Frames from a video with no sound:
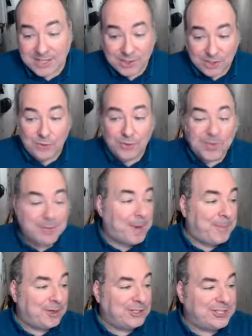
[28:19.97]
And the cool thing
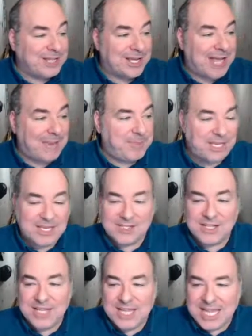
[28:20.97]
about purchasing a copy is
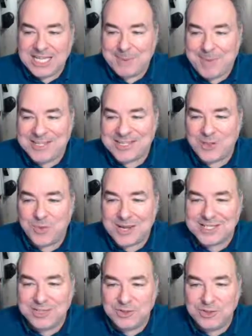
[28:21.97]
it depends on the
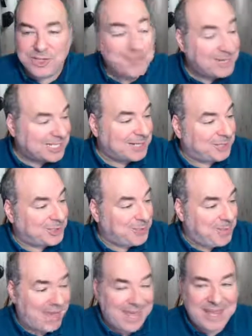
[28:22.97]
resolution, depends on how much you
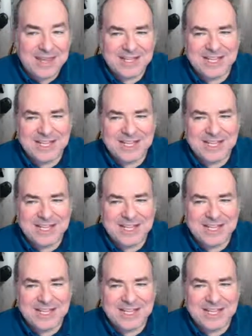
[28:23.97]
pay.